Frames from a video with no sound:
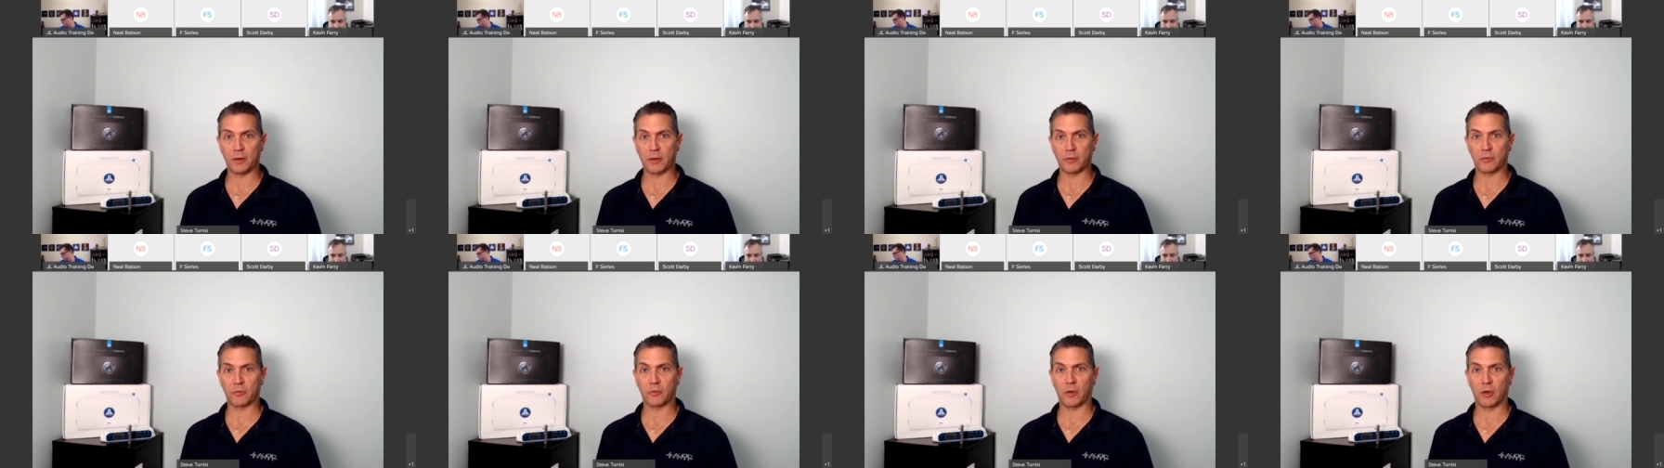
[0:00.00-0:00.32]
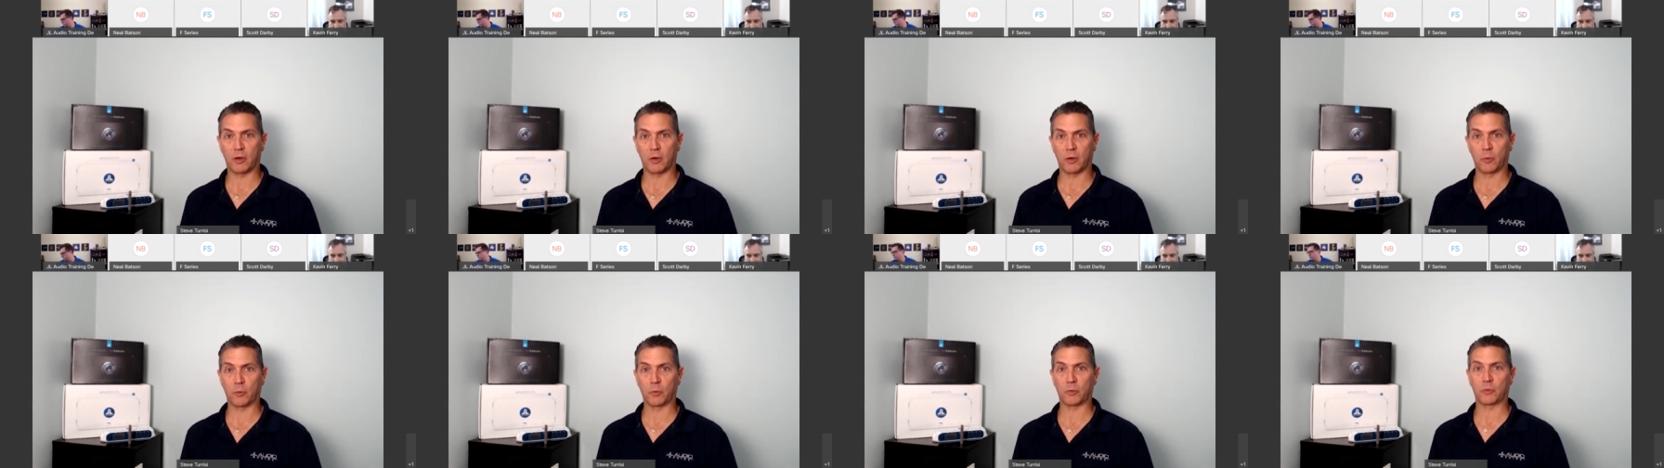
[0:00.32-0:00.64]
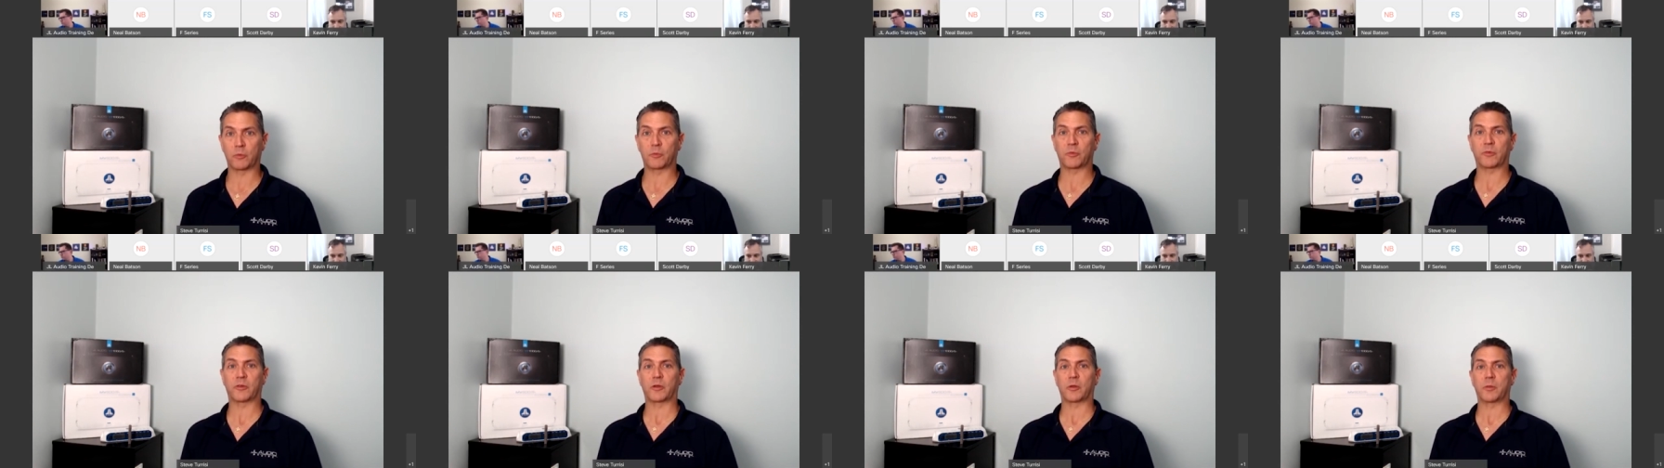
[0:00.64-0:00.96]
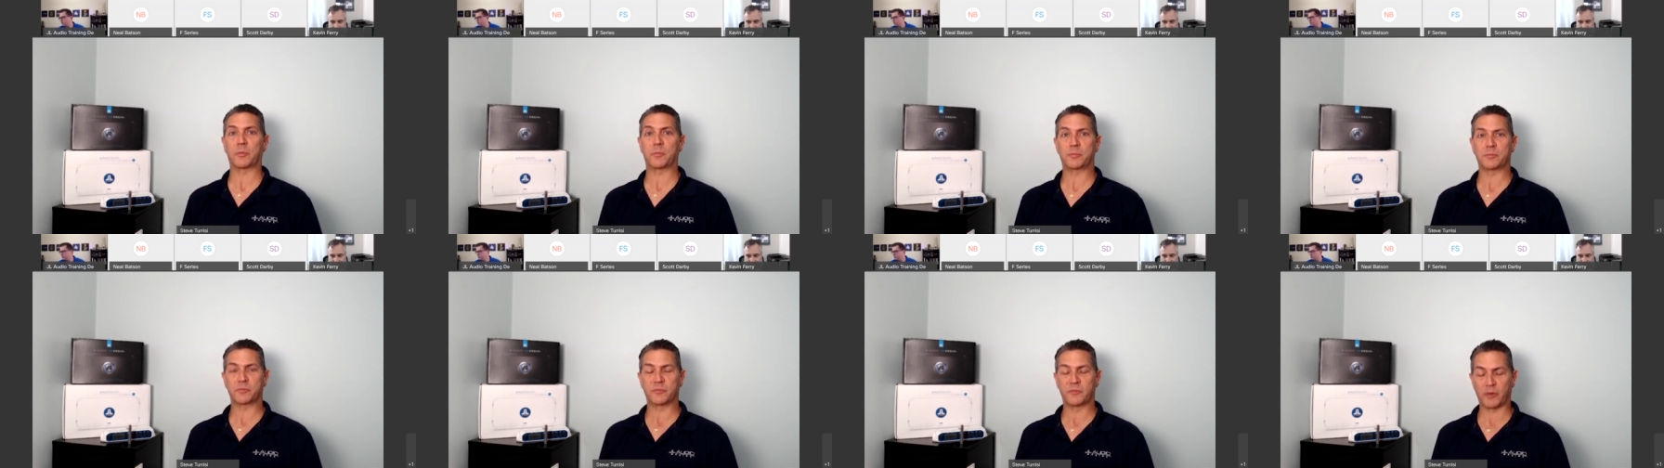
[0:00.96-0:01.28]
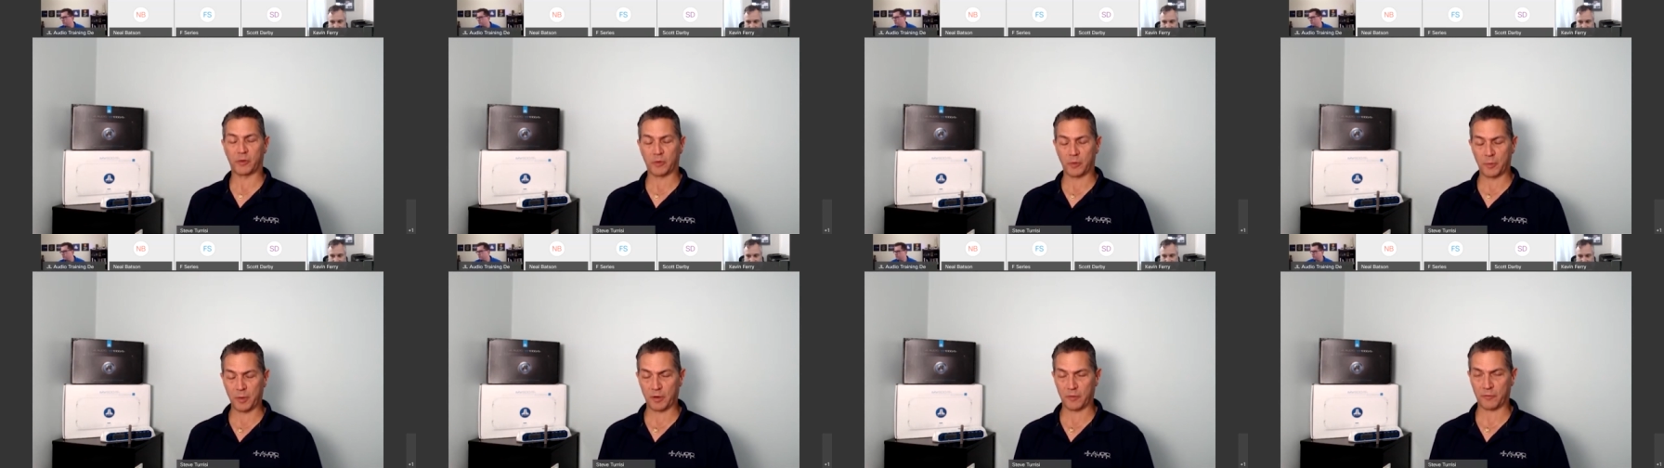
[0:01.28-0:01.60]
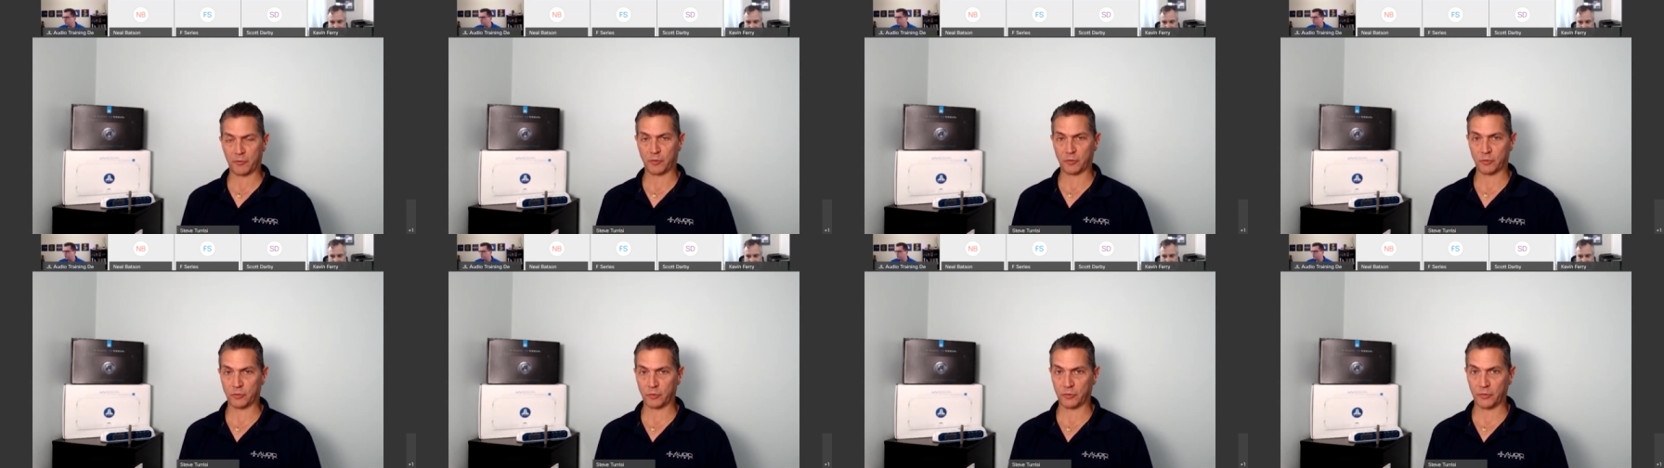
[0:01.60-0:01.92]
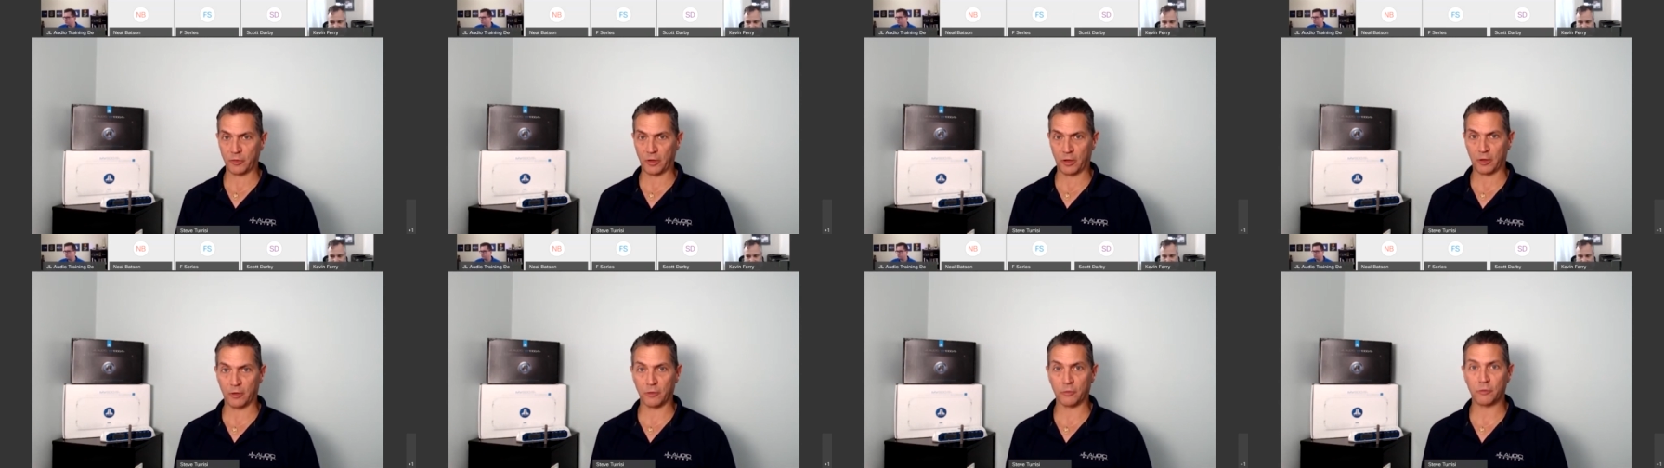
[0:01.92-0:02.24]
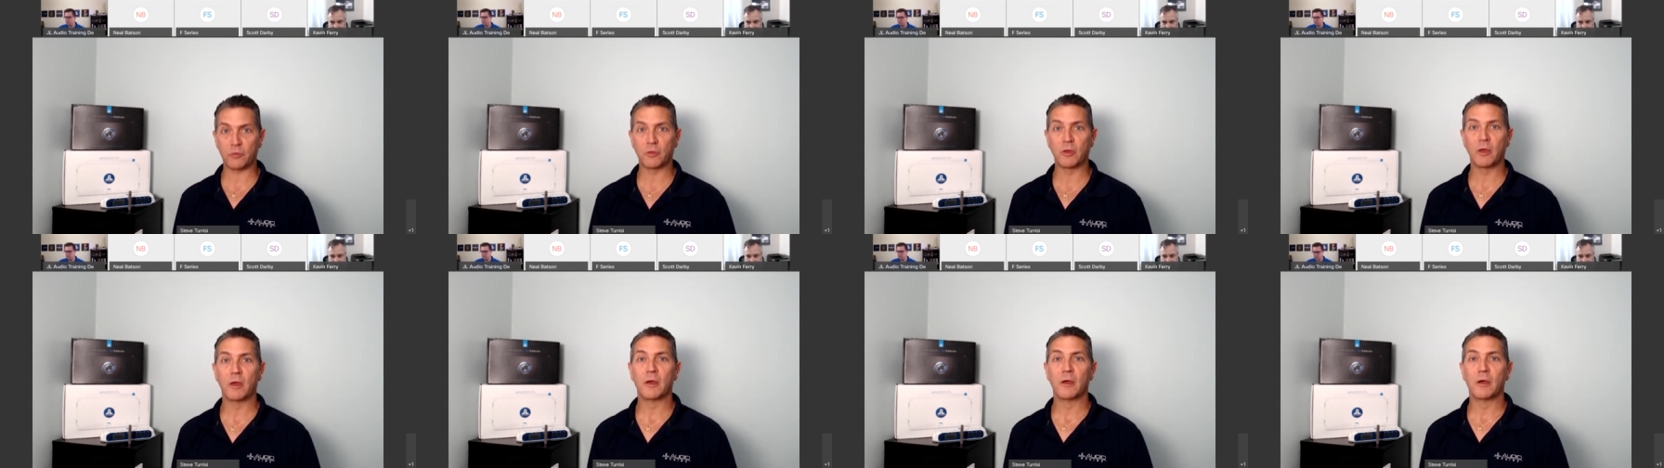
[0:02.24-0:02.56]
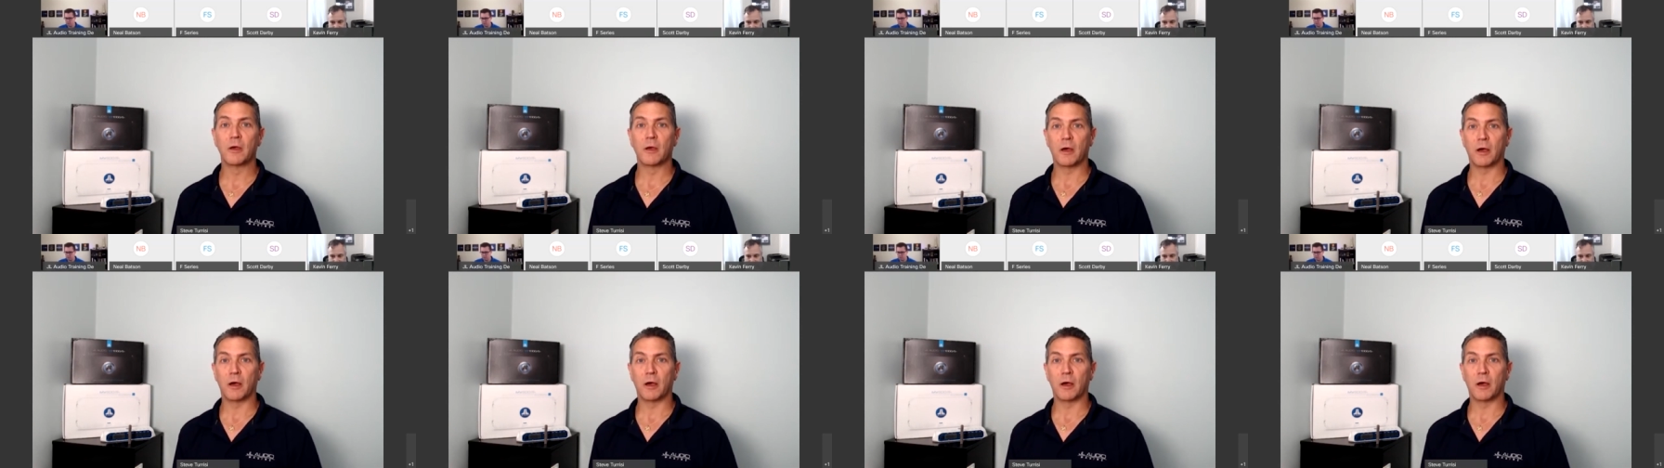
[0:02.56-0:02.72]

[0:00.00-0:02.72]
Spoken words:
and that's always very, very beneficial to us,